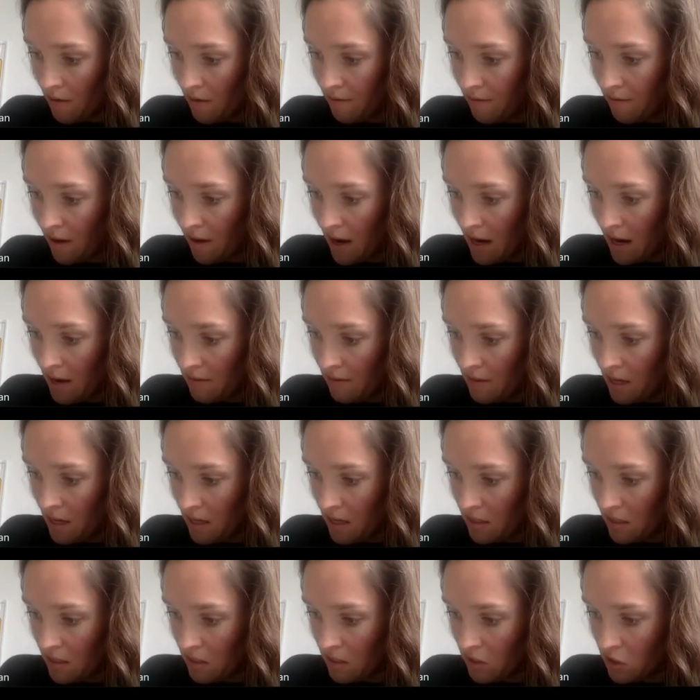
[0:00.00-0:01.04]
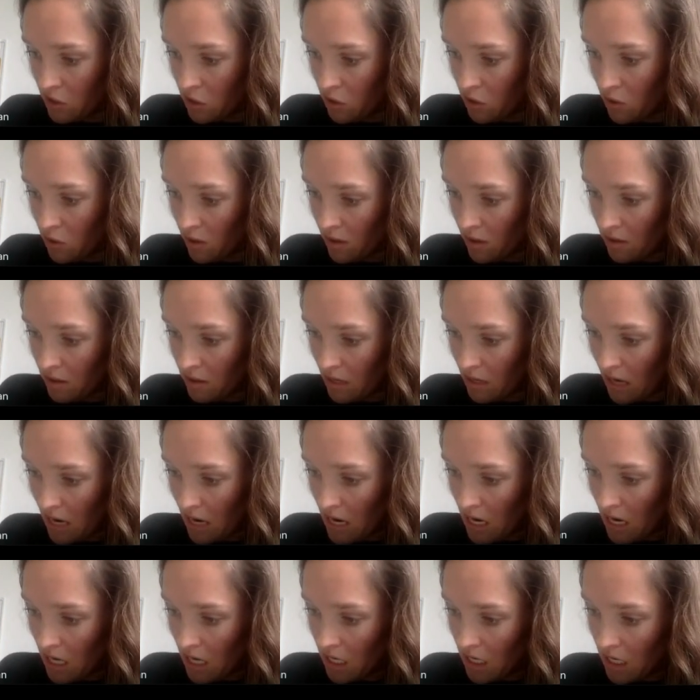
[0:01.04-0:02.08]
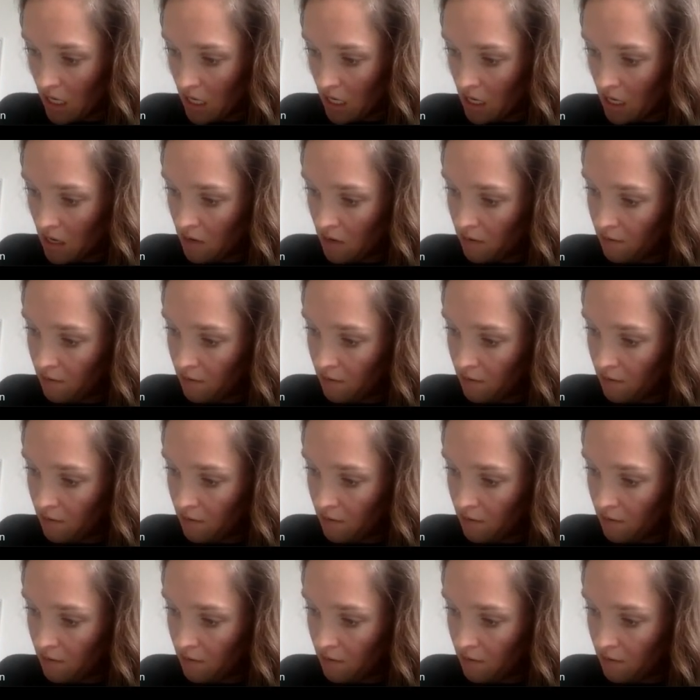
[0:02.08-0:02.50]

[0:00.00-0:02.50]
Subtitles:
5,280